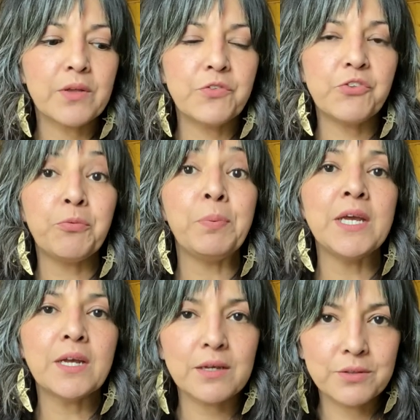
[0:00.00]

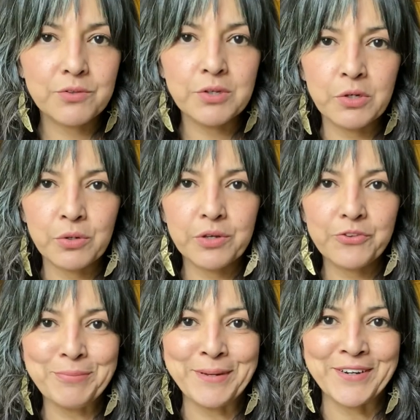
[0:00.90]
speak to your
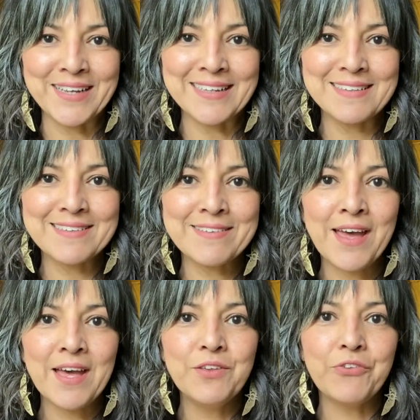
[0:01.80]
experience.
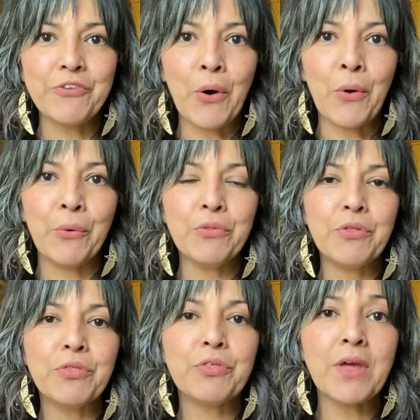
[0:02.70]
So
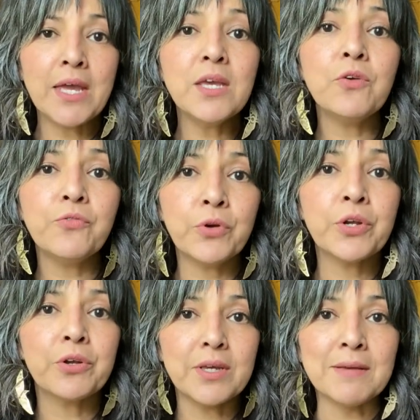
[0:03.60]
thank you for
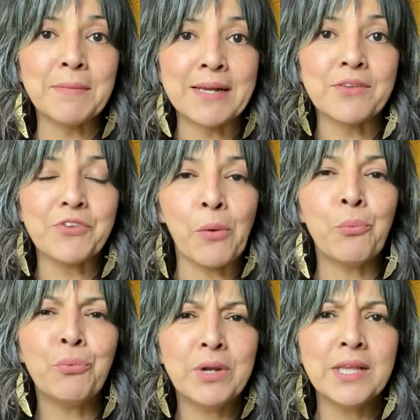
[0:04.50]
your emails. I
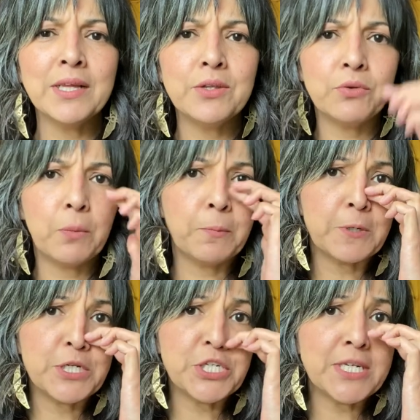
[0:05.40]
really do
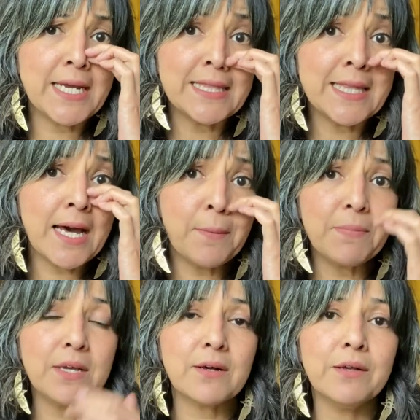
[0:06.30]
appreciate that
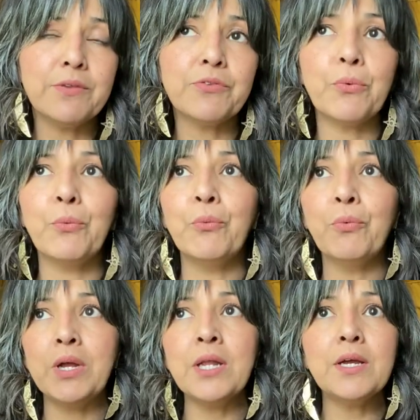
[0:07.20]
because
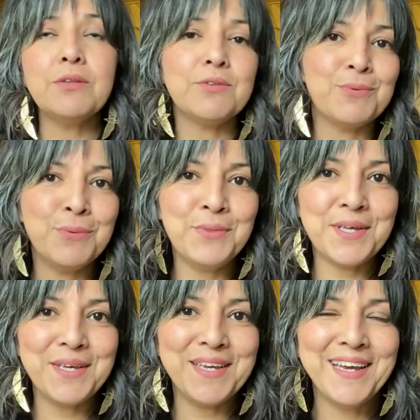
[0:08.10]
when I do
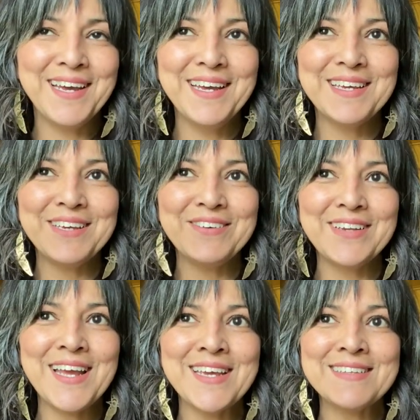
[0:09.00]
the
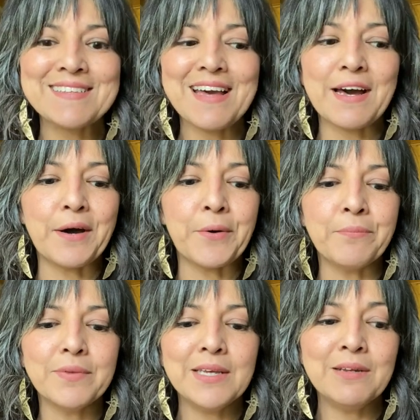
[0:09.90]
Q&As, um,
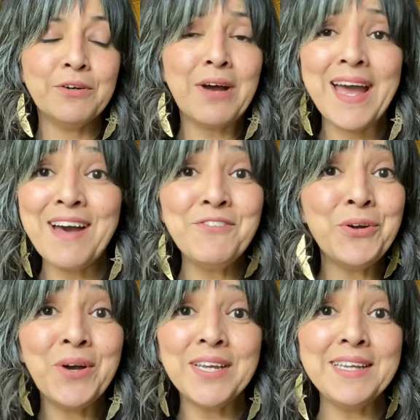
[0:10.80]
you know, I have
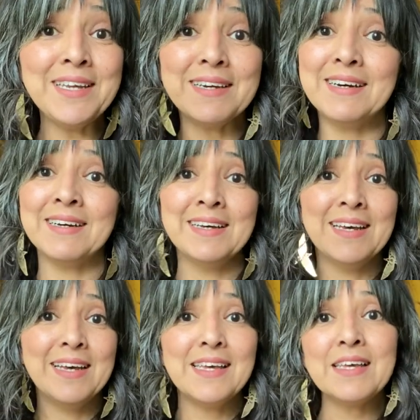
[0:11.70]
no idea
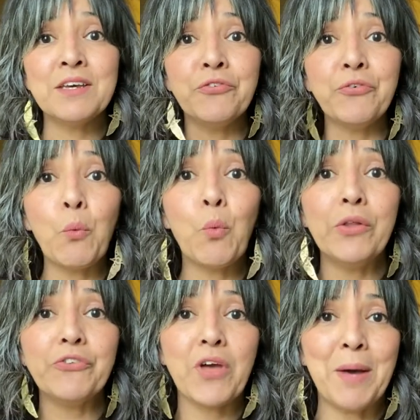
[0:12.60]
if
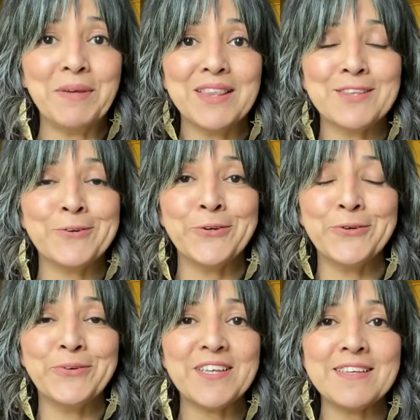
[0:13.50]
what's coming
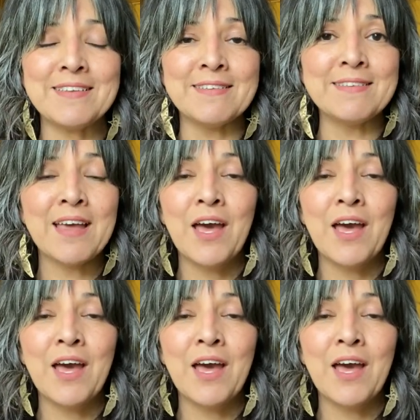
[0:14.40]
through is